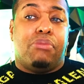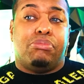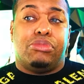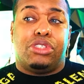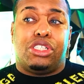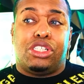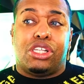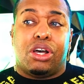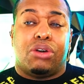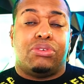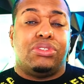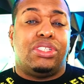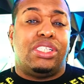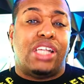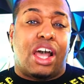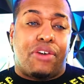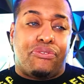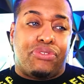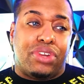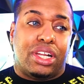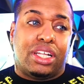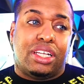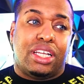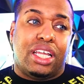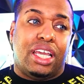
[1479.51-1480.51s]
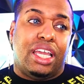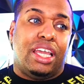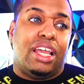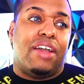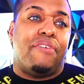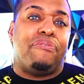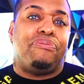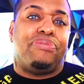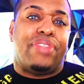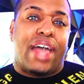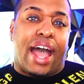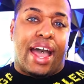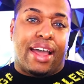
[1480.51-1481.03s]
So definitely
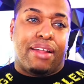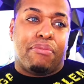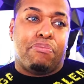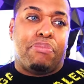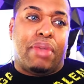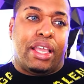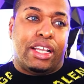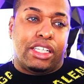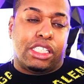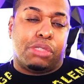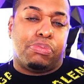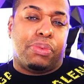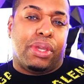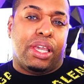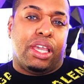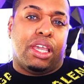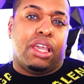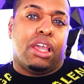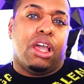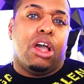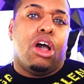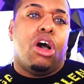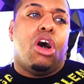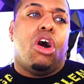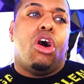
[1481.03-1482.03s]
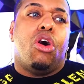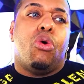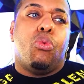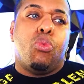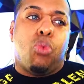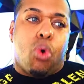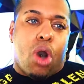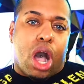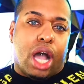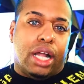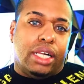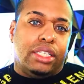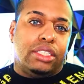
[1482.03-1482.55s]
that makes me
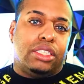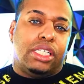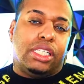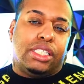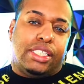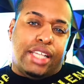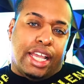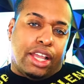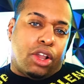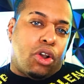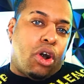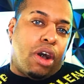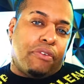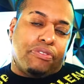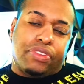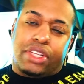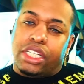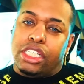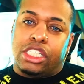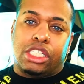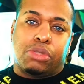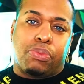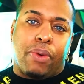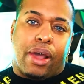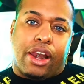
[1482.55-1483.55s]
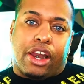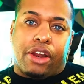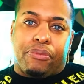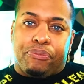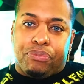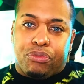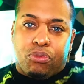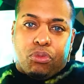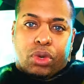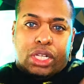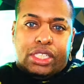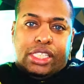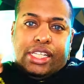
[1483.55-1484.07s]
want to take off this sweater.
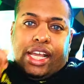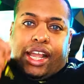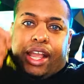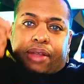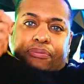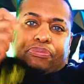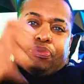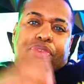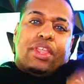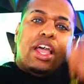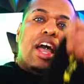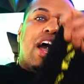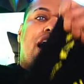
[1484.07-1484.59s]
One second.